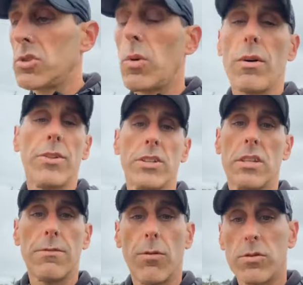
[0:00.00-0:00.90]
12,
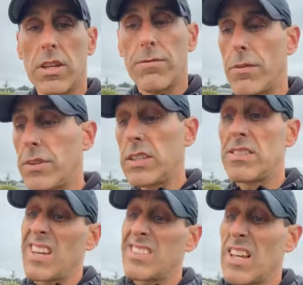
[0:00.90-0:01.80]
13, 14, 15,
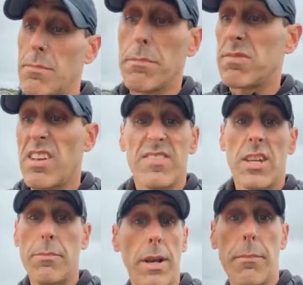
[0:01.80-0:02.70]
16,
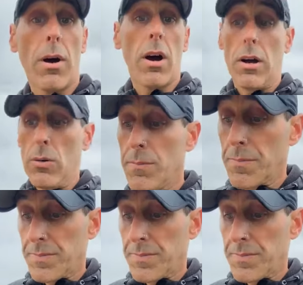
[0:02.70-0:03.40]
17 minute mile